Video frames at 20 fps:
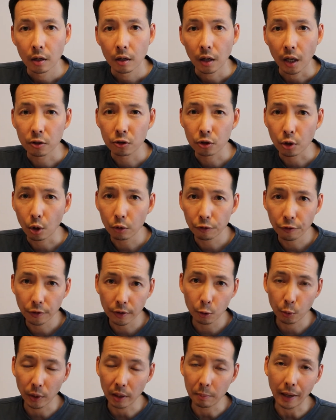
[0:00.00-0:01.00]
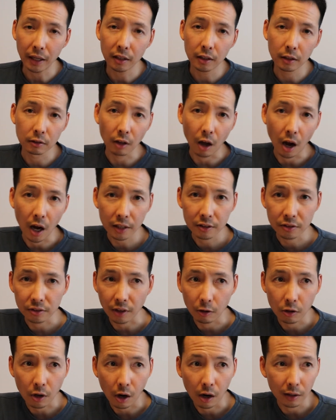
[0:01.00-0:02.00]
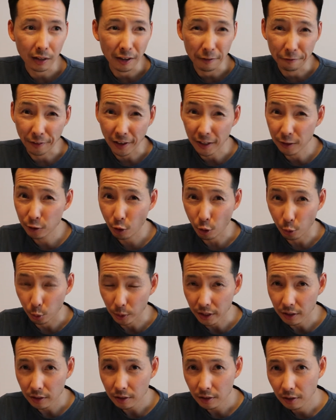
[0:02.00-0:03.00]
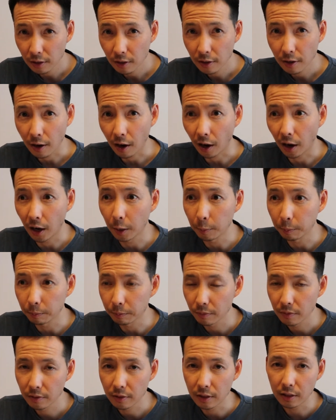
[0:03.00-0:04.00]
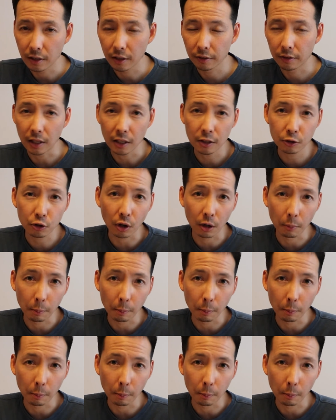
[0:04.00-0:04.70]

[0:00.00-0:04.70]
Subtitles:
And so for the remaining lots, I'll call it phase three. These are